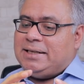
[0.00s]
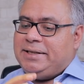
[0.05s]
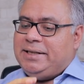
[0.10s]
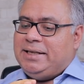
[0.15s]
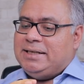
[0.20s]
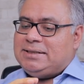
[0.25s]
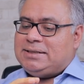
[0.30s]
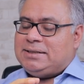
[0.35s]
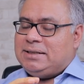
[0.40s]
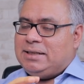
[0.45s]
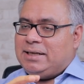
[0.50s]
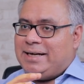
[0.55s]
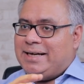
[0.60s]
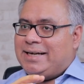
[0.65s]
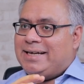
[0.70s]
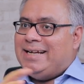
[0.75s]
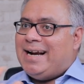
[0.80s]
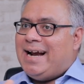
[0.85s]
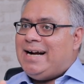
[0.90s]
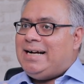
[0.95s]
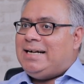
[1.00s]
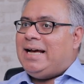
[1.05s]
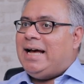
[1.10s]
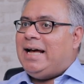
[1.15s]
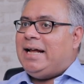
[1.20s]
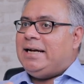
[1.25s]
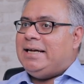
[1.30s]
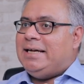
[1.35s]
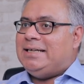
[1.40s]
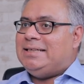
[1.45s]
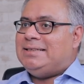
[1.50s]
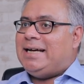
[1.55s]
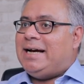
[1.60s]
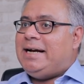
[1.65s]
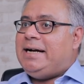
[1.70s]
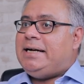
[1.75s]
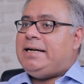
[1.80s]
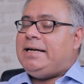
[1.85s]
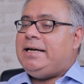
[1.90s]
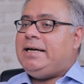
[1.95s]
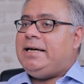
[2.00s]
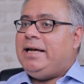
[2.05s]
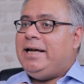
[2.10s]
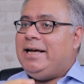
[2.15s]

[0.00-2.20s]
this regret and anxiety